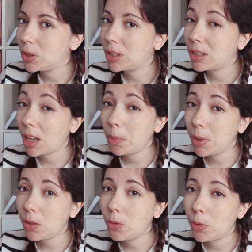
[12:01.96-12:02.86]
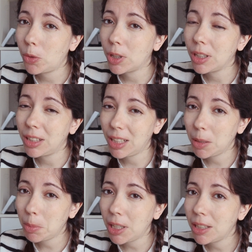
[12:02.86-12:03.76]
stop it for a
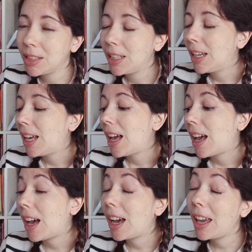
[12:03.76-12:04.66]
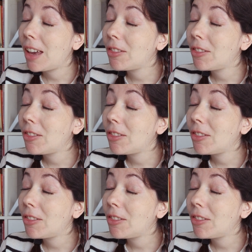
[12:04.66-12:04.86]
little bit. I